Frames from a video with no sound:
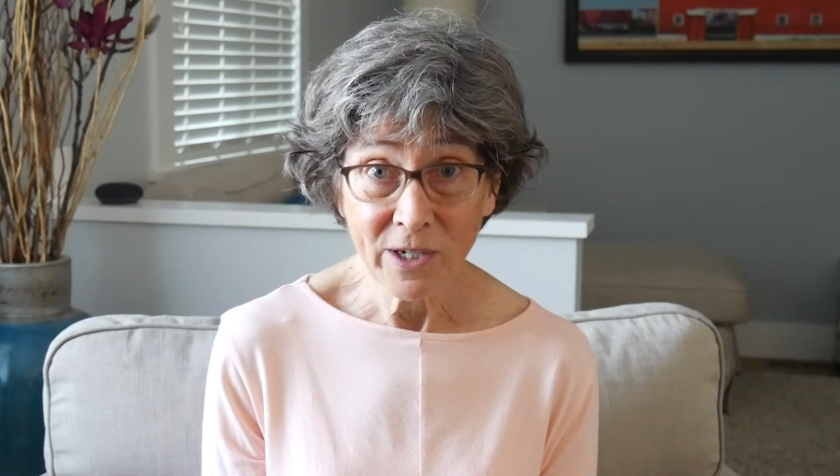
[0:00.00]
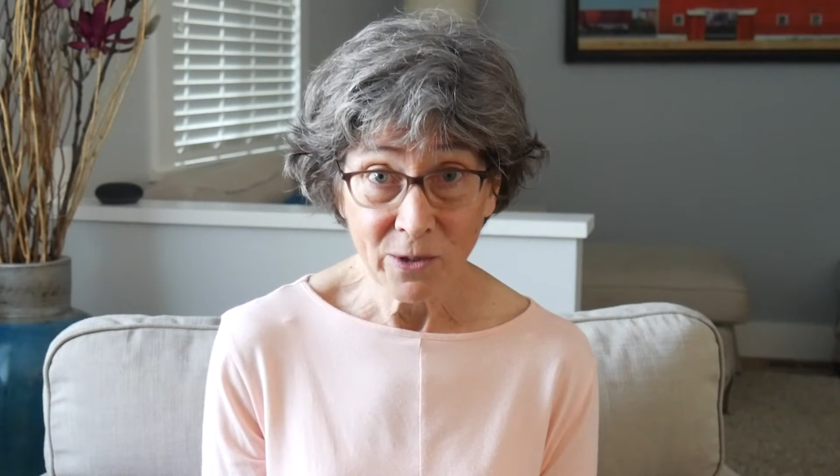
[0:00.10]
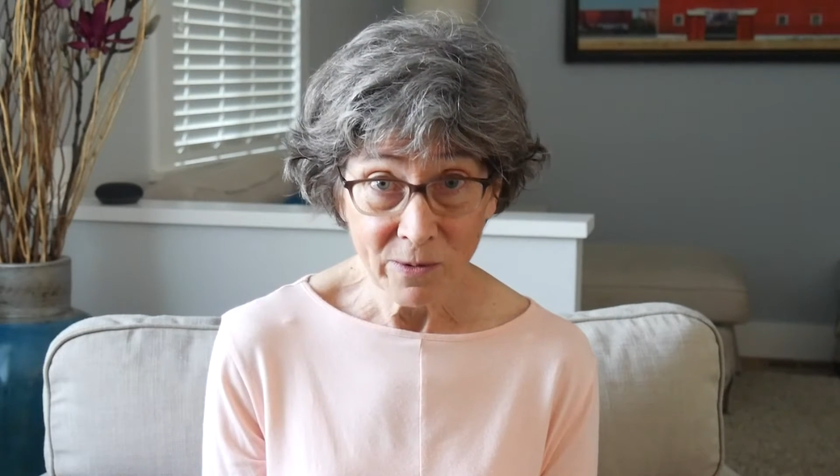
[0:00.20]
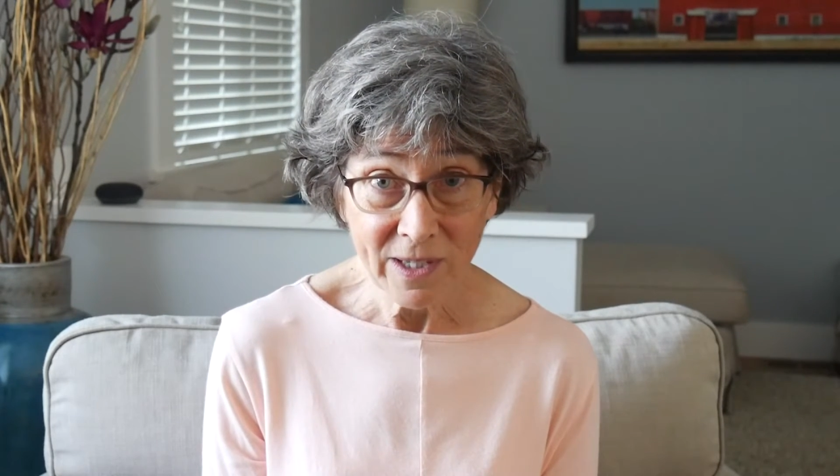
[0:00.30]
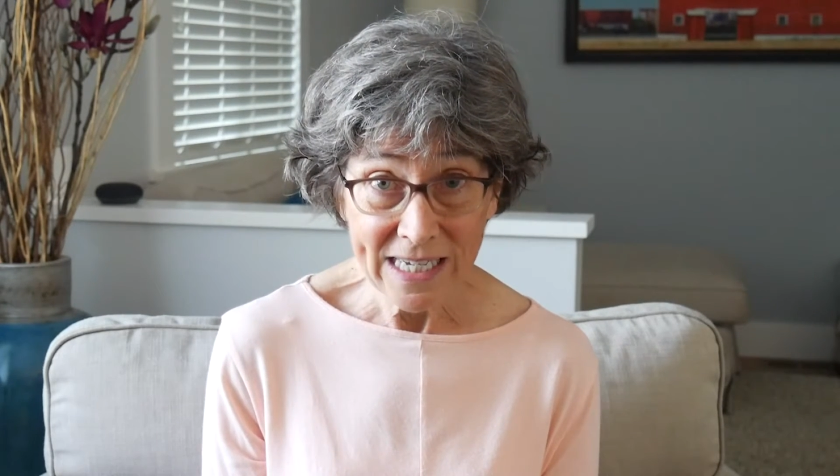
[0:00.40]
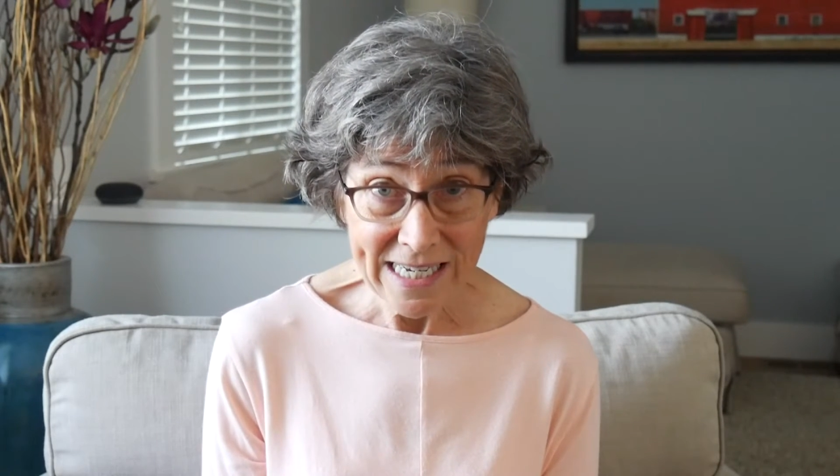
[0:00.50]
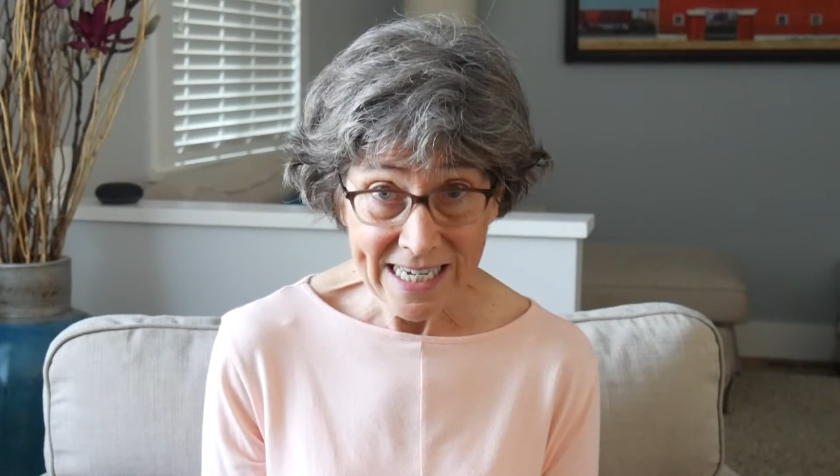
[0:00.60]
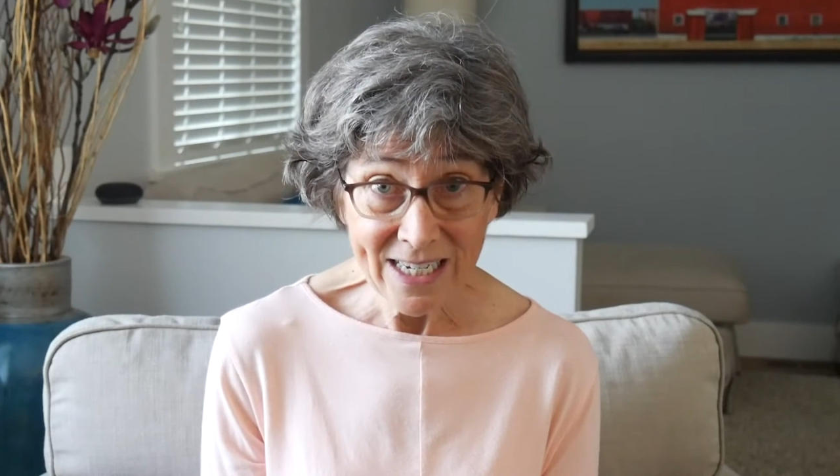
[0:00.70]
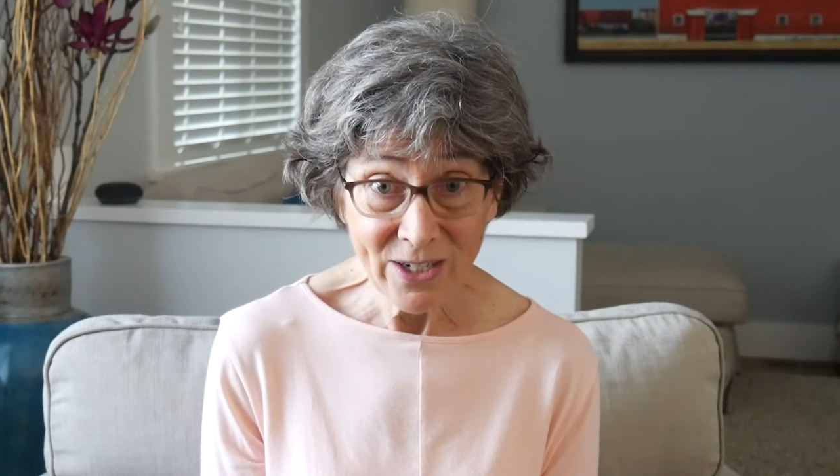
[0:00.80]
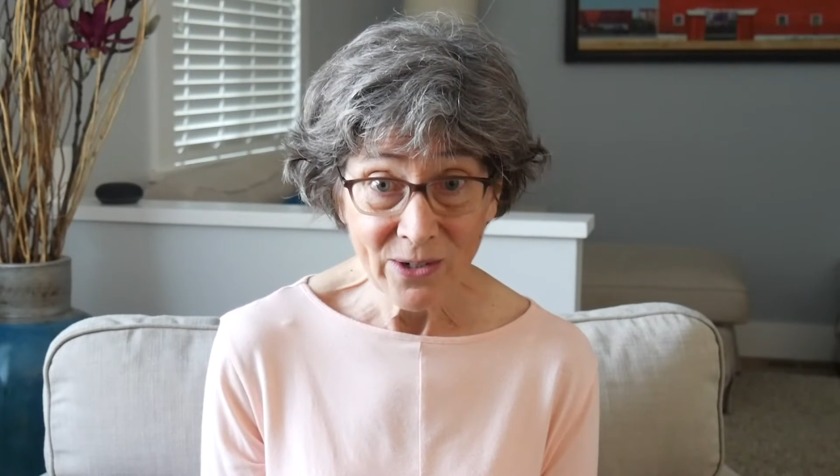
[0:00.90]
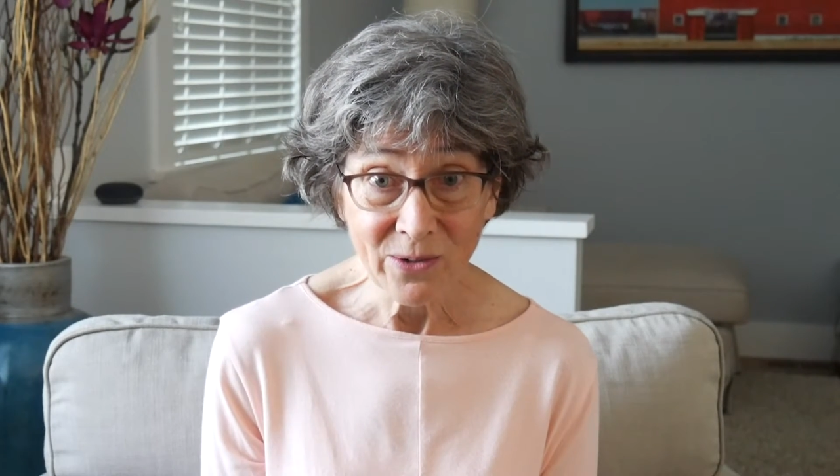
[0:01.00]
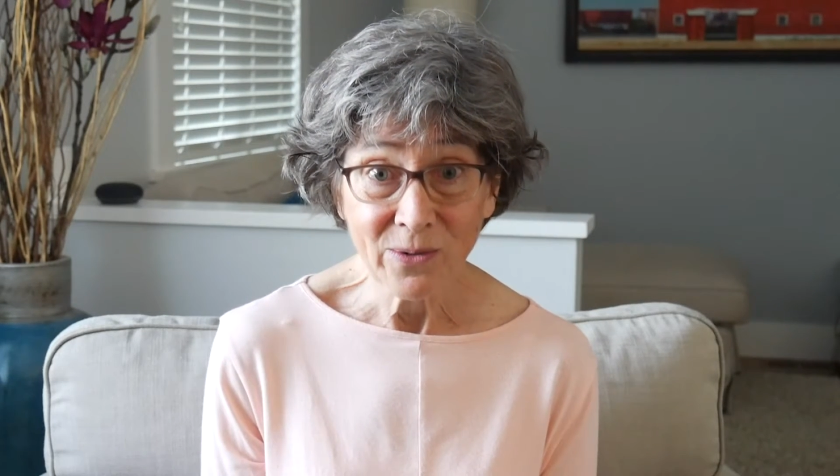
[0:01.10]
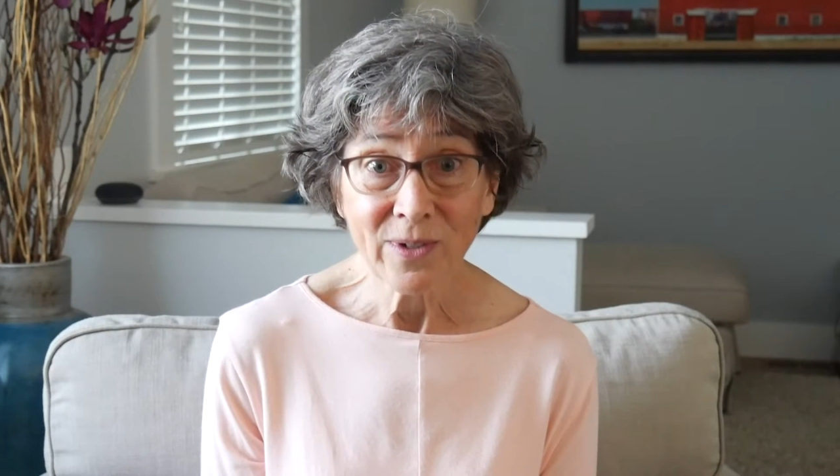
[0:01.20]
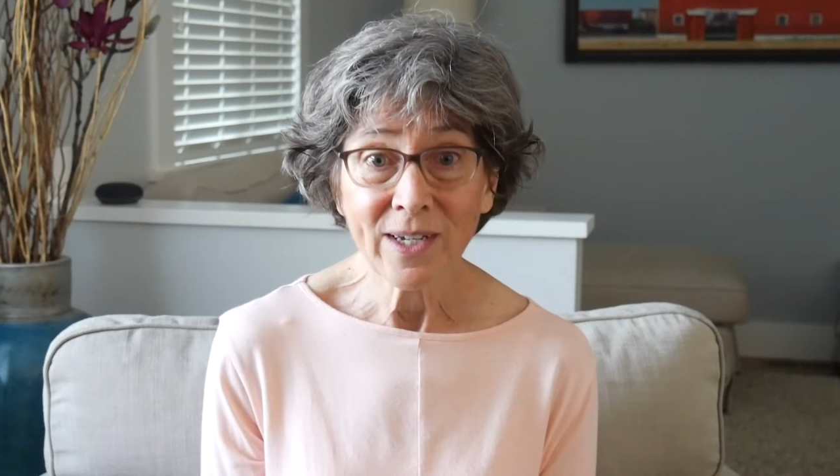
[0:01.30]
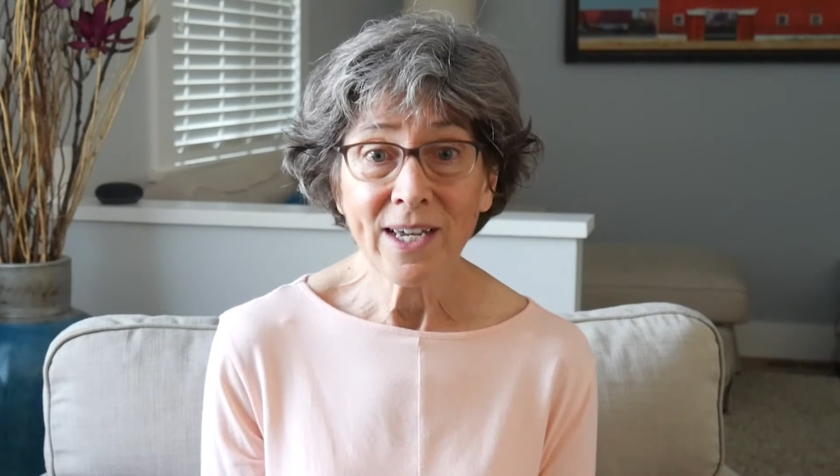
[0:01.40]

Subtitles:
when you really need to